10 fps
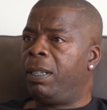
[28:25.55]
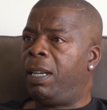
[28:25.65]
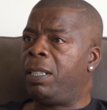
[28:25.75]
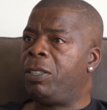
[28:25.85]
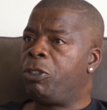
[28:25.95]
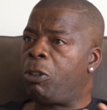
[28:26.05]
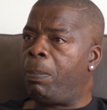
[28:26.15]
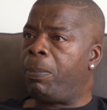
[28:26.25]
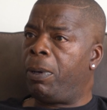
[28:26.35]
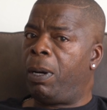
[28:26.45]
I had a job.
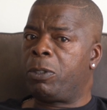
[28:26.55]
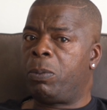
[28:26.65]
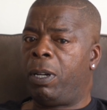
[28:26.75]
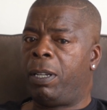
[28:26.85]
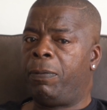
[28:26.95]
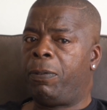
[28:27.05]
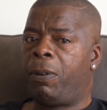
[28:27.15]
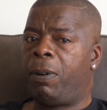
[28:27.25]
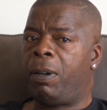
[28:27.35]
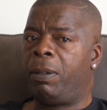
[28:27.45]
I was working
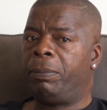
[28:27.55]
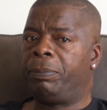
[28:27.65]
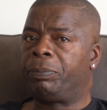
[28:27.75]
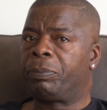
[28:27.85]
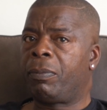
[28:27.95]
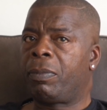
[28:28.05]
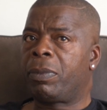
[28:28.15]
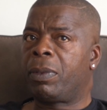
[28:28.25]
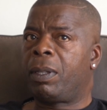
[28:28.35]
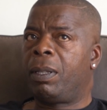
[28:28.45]
for
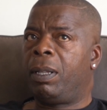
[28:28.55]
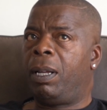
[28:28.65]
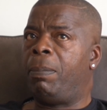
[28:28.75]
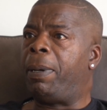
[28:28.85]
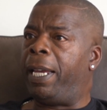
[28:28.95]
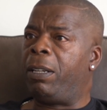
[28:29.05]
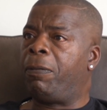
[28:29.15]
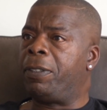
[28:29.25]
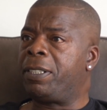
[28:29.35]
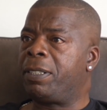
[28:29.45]
a betting
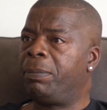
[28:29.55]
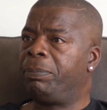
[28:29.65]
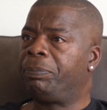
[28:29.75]
office.